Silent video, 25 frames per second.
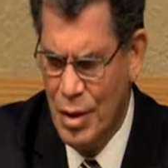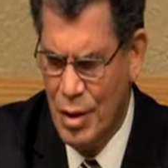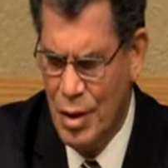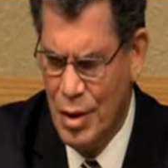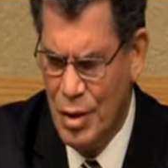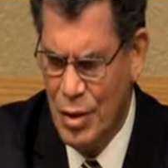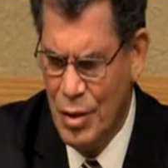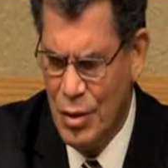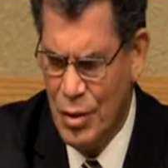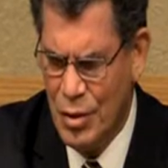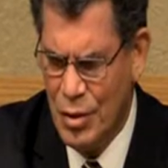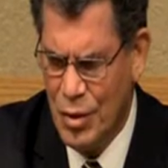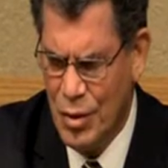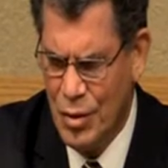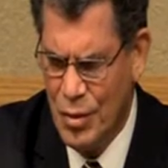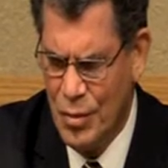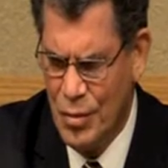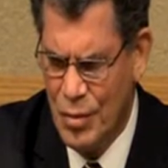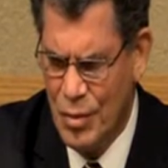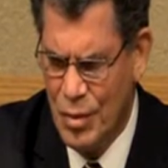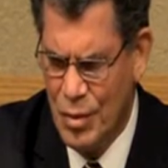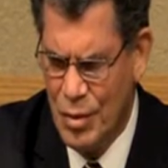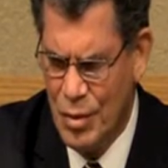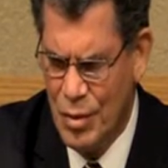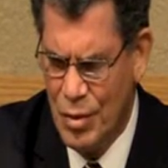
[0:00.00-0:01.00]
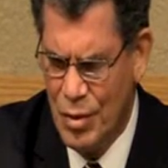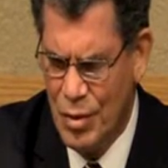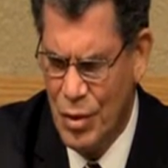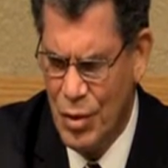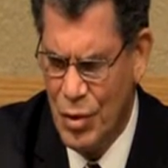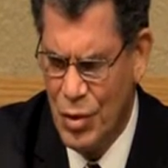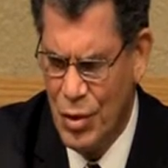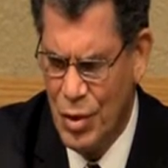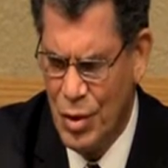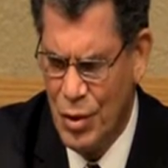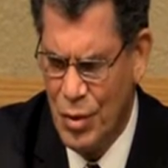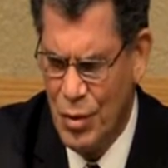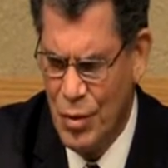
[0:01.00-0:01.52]
inner, the
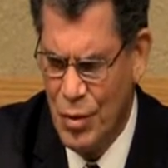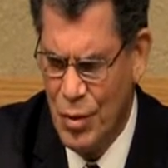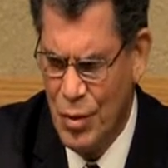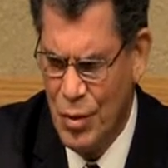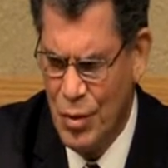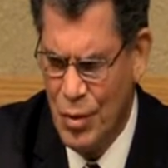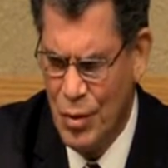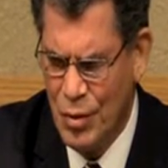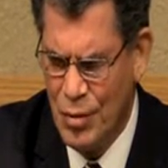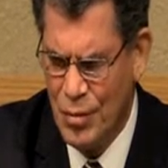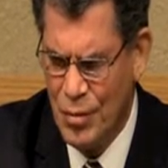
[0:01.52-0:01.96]
soul,